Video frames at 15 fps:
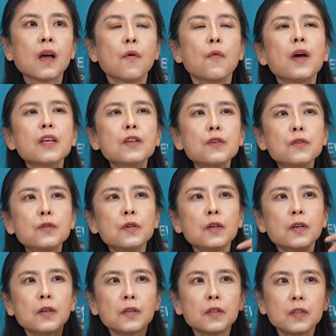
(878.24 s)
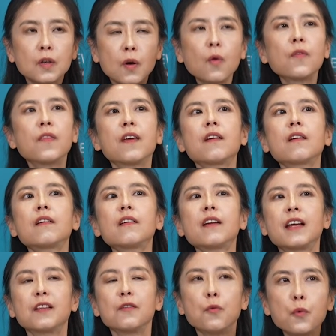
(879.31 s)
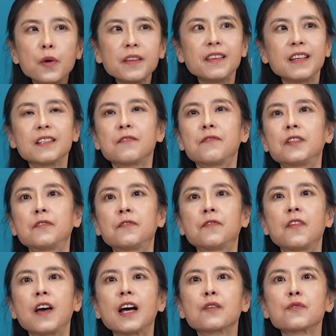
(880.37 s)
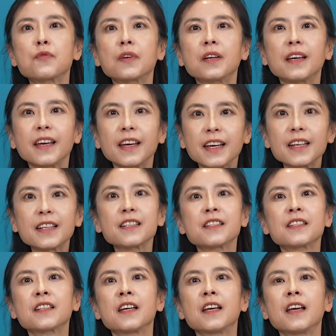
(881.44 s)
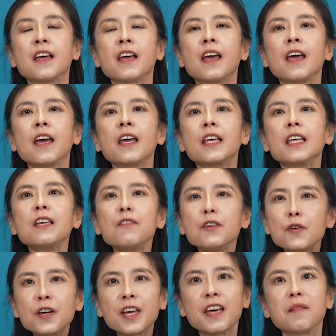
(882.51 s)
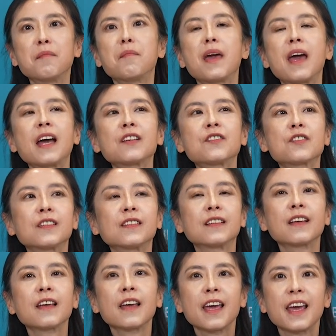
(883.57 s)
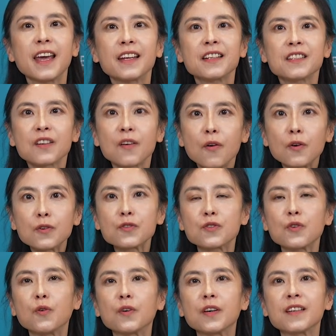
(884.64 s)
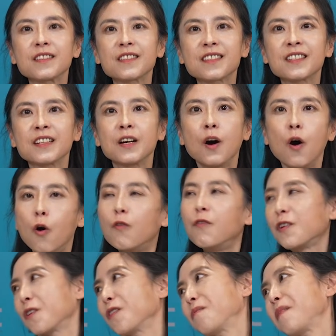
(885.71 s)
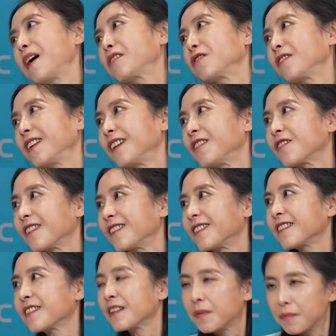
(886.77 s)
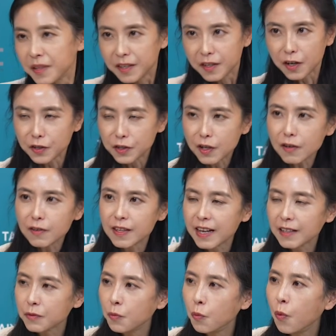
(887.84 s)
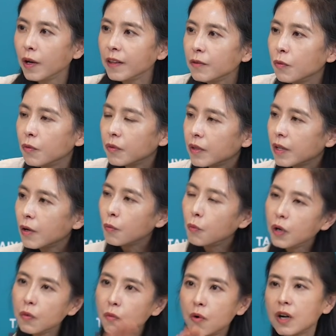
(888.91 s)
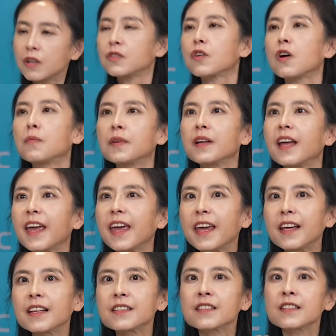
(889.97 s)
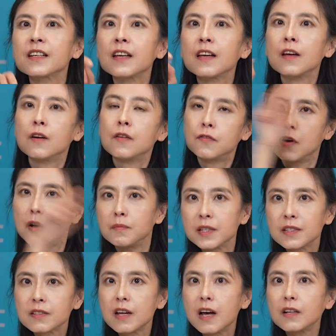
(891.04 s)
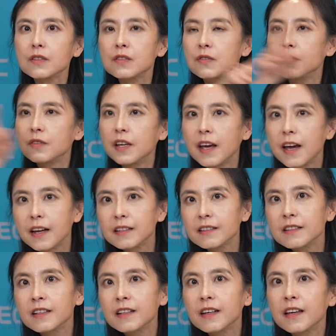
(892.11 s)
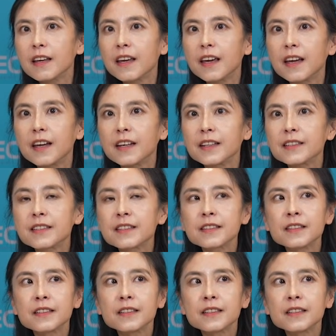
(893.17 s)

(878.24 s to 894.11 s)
When you go there and witness the factory is, even you can imagine, and also is over your imaginations. You know that one workshop is from the start to the end is